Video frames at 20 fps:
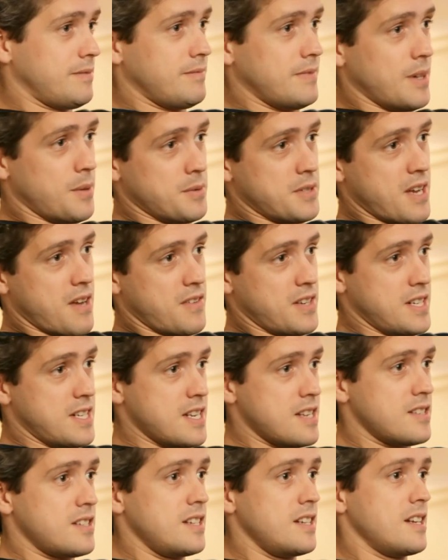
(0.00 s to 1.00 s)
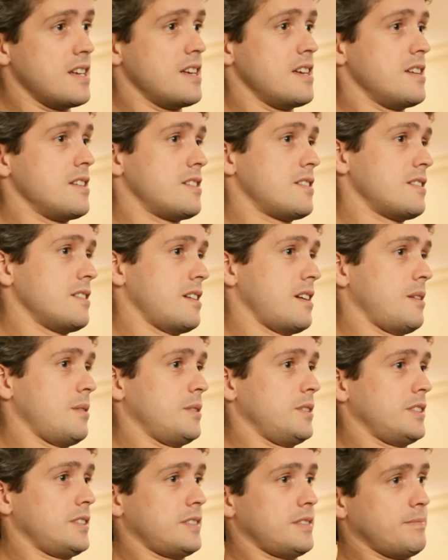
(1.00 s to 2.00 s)
I was having dizziness, and
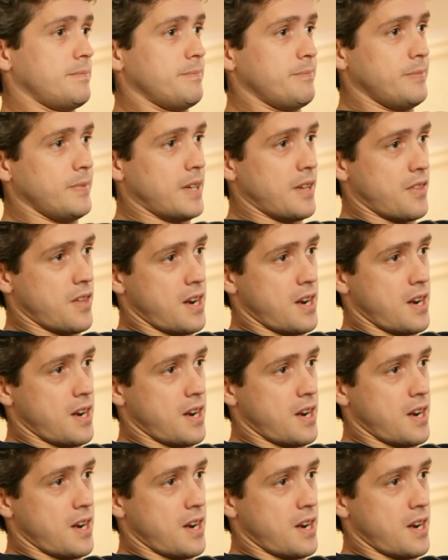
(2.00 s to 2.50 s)
I